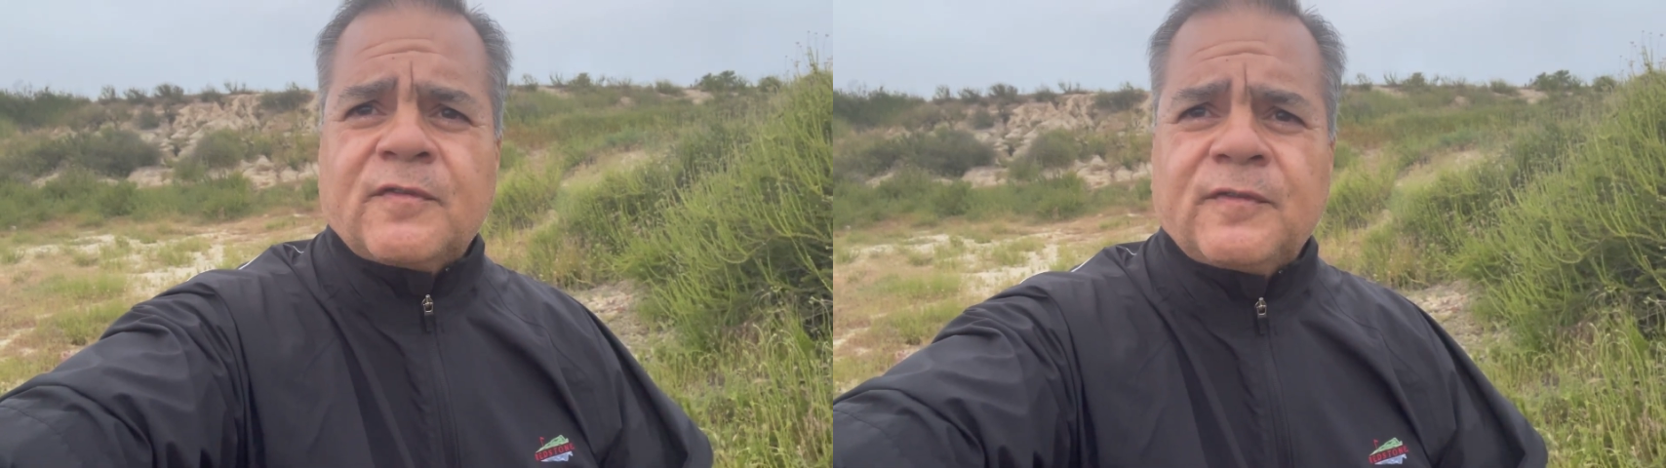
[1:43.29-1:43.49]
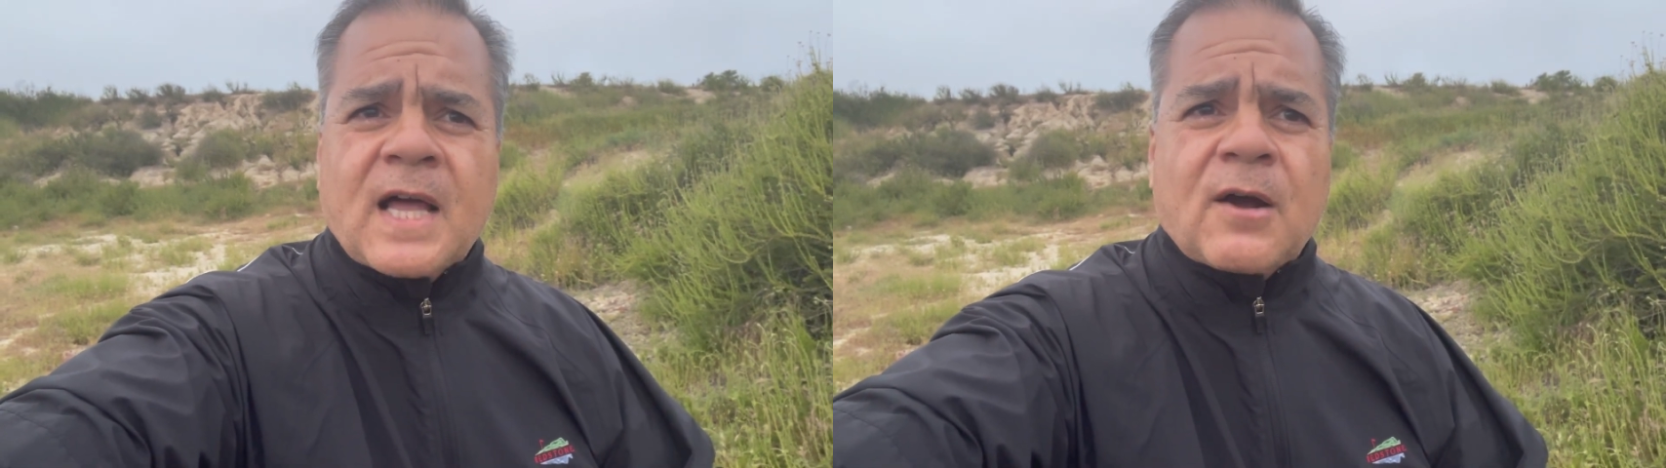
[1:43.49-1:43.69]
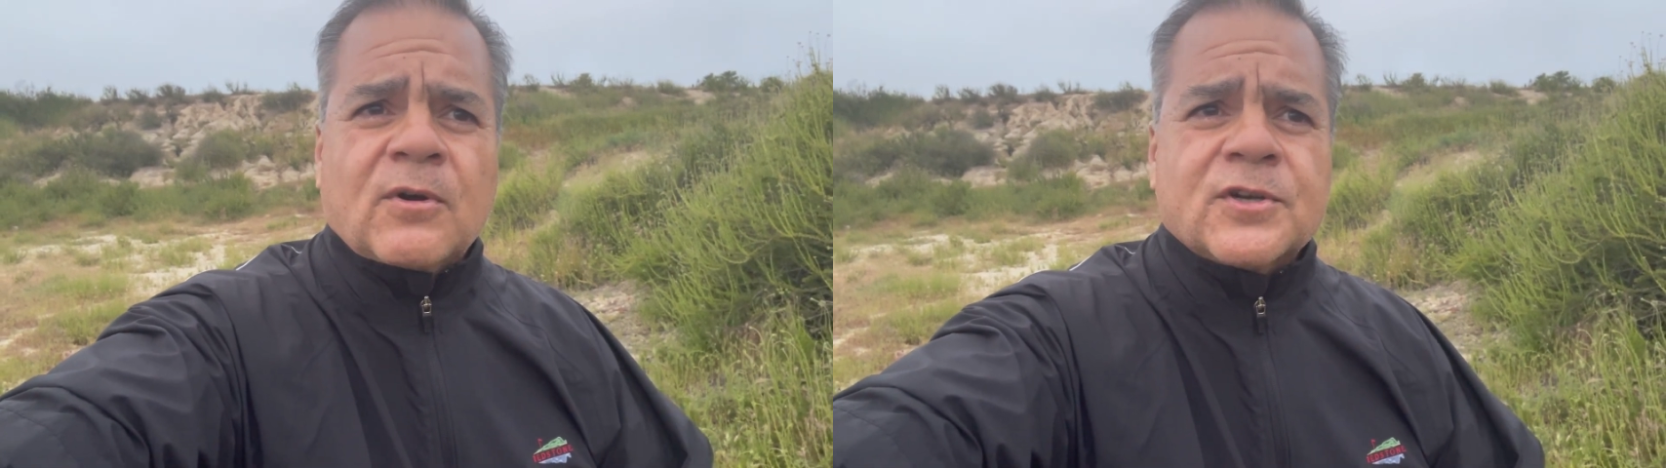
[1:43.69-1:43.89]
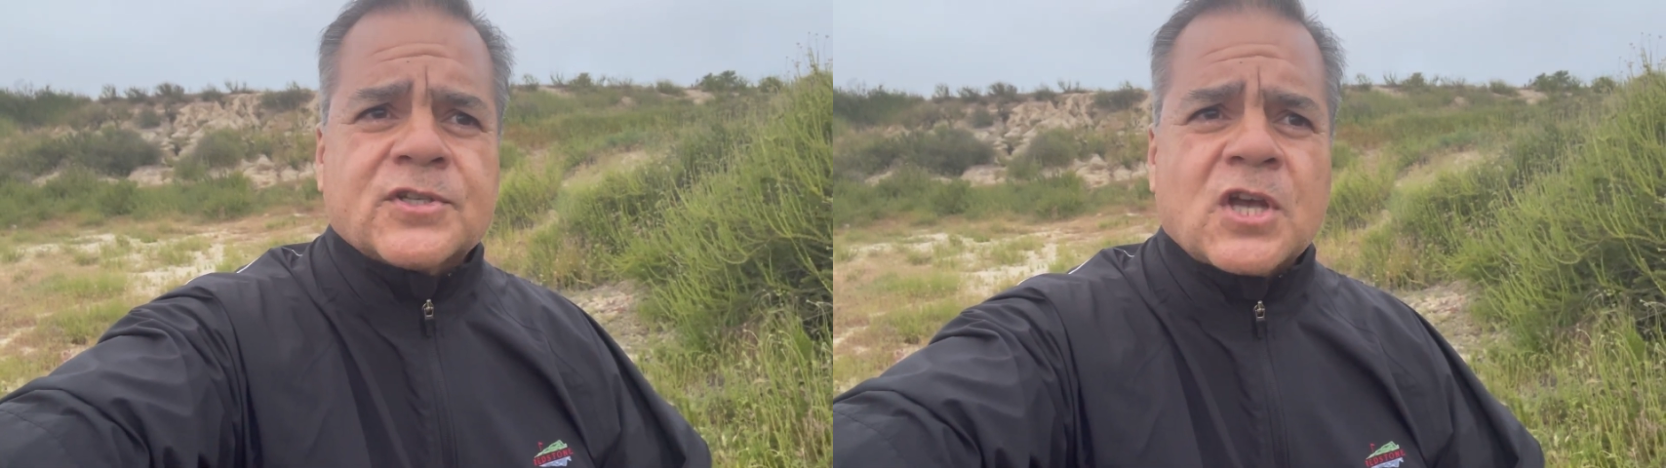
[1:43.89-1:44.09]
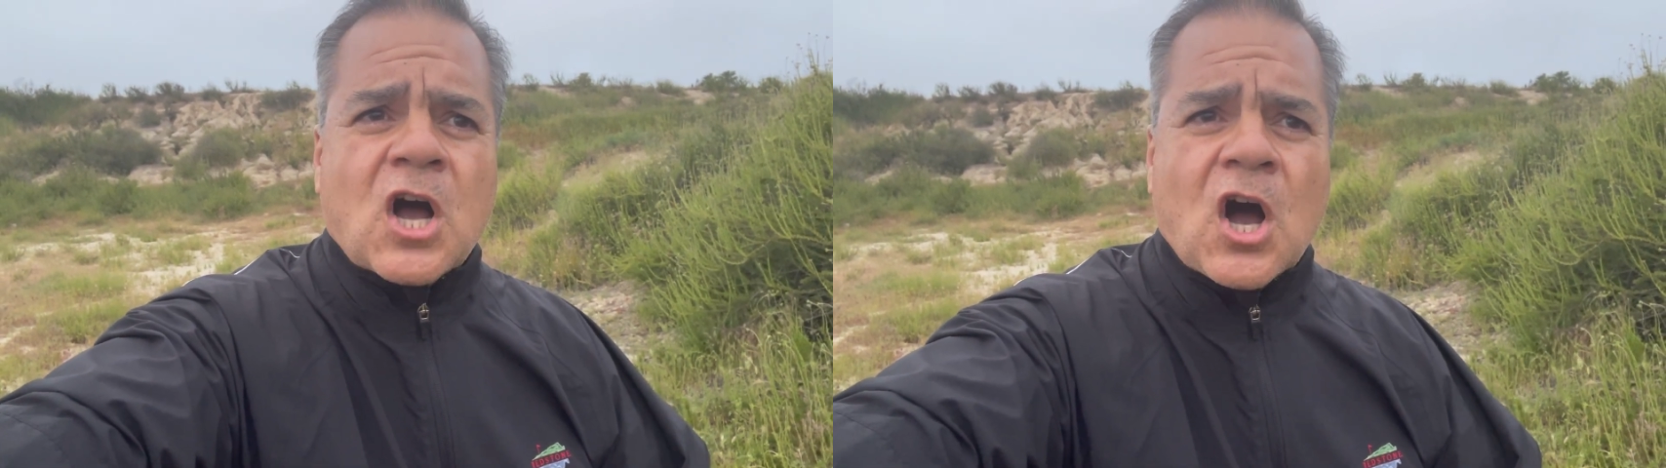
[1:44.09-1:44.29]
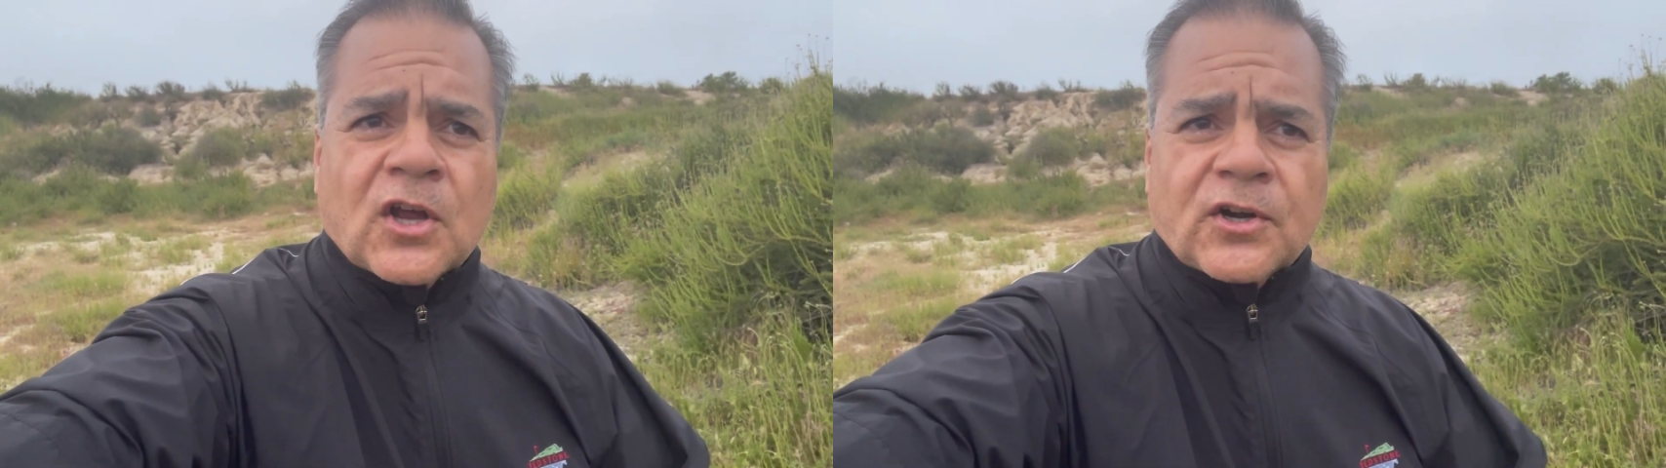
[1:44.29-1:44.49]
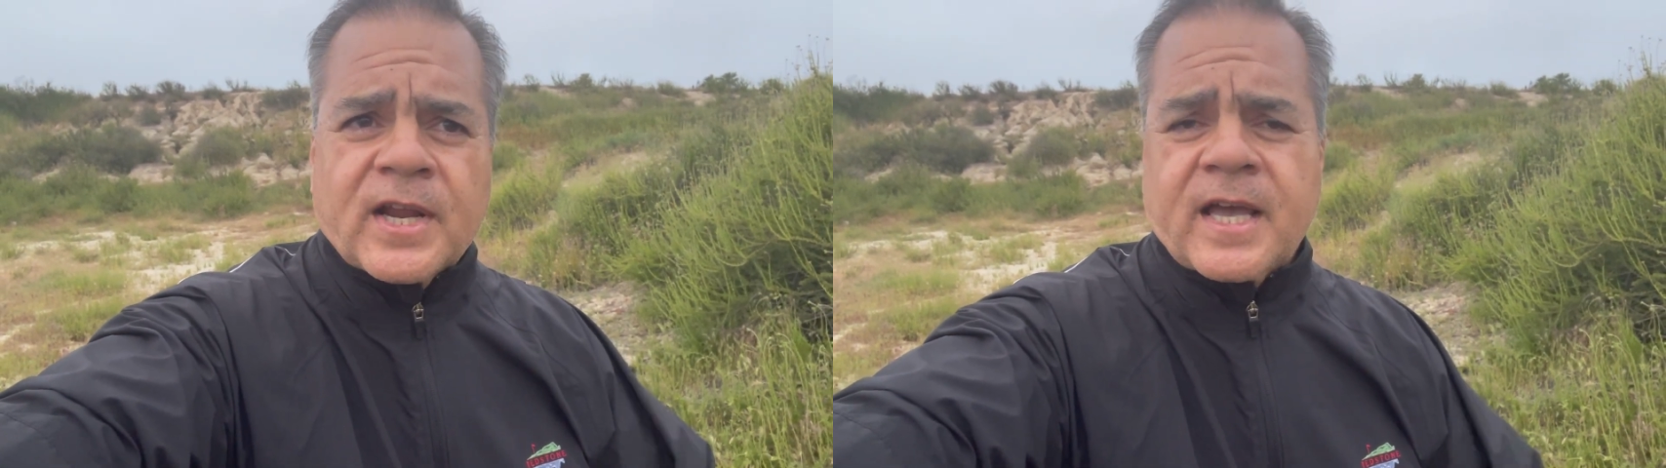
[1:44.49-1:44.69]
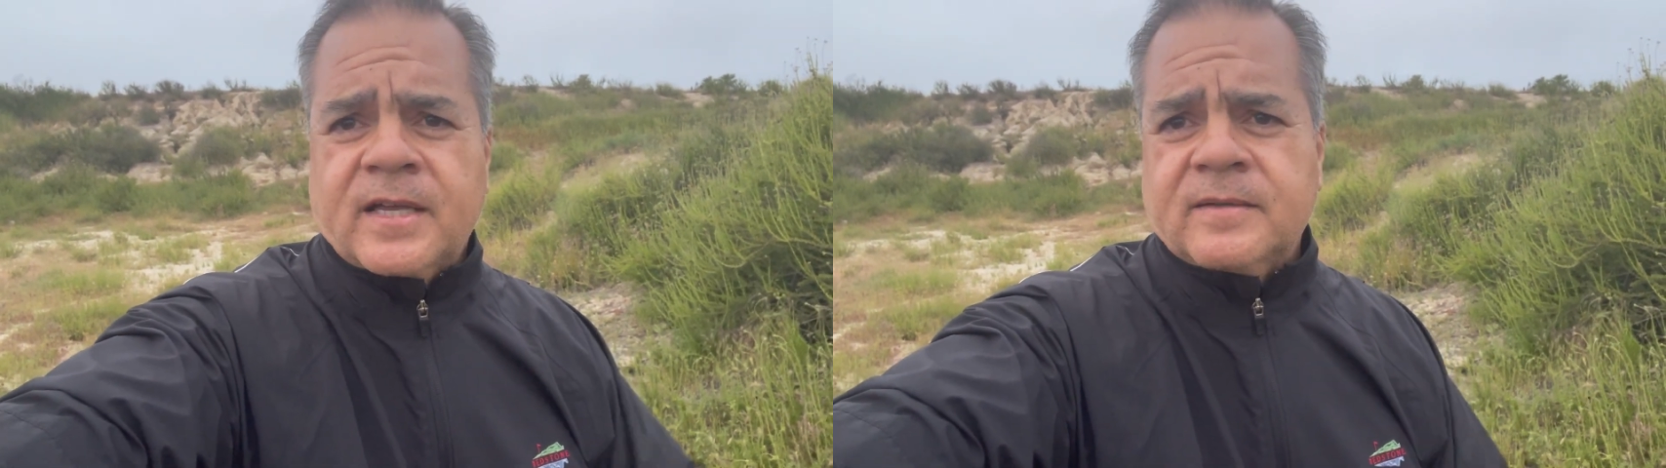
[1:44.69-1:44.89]
flowers on her
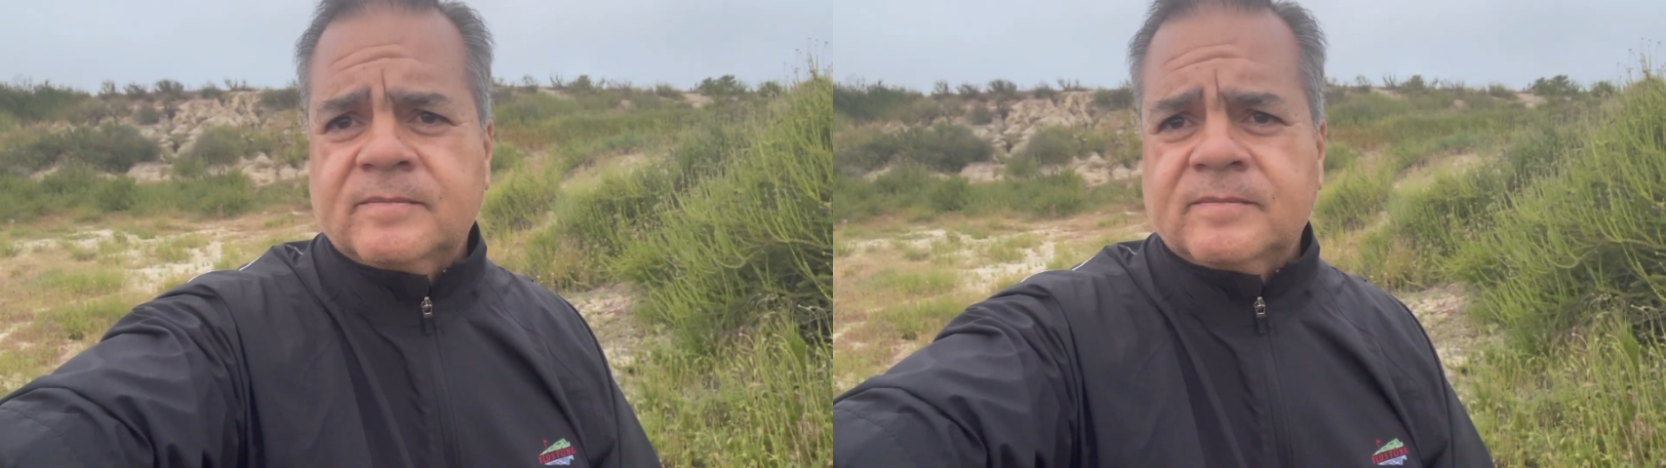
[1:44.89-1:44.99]
head.